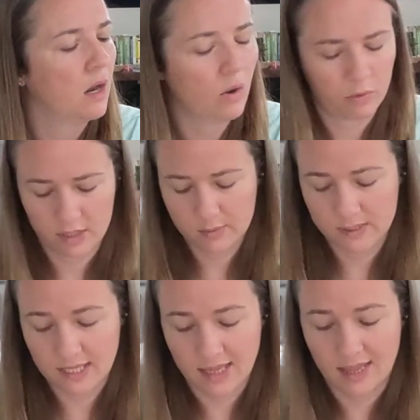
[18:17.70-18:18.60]
Oh, this
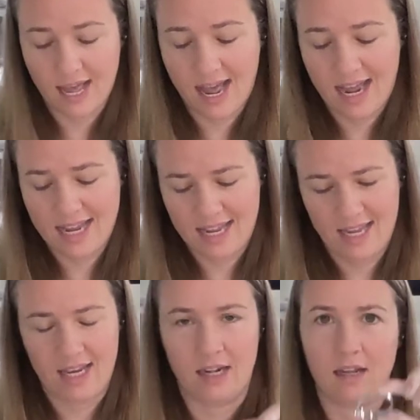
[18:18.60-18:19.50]
one's a
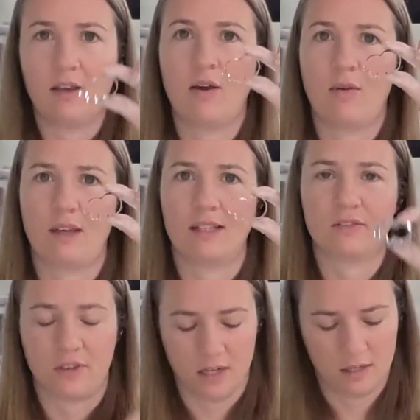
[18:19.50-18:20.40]
lion. Oh, that's
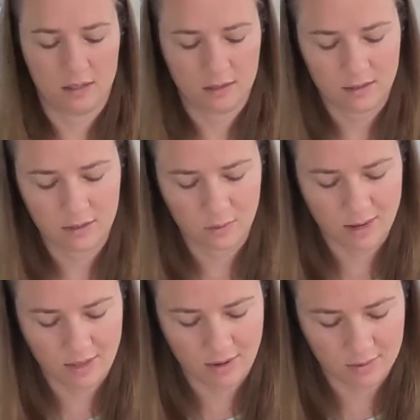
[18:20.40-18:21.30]
fun. The
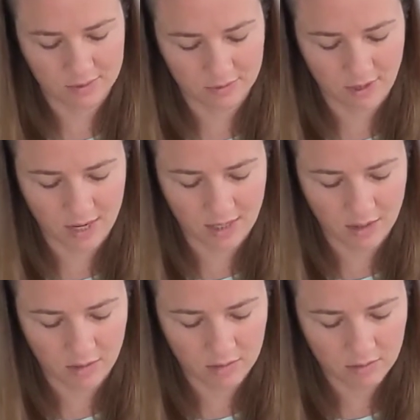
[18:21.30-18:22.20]
one I thought was a
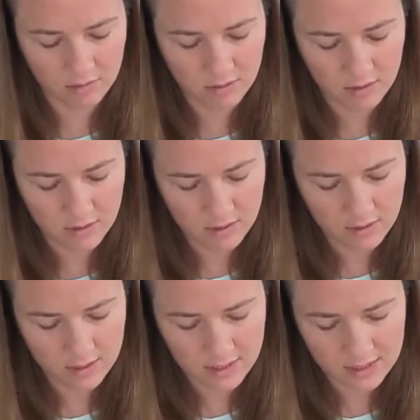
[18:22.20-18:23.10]
rhino.
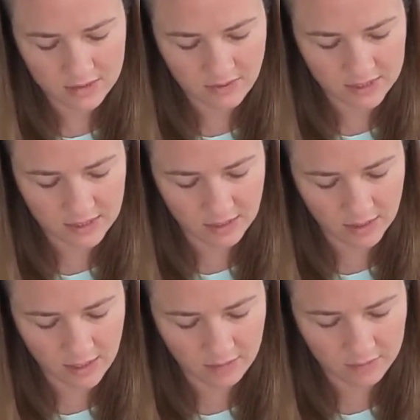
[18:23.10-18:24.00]
He's facing
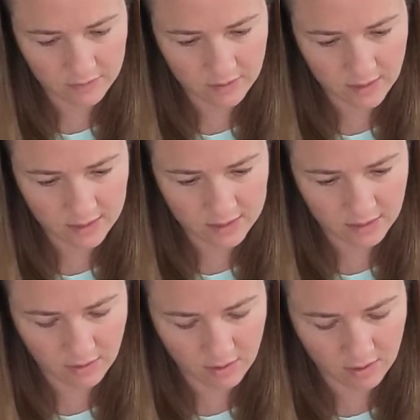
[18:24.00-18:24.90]
left. I guess
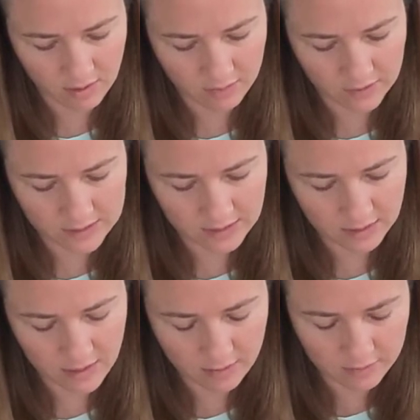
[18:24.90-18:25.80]
they're all kind of
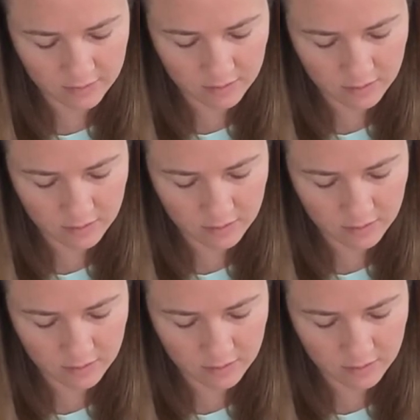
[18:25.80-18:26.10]
facing left.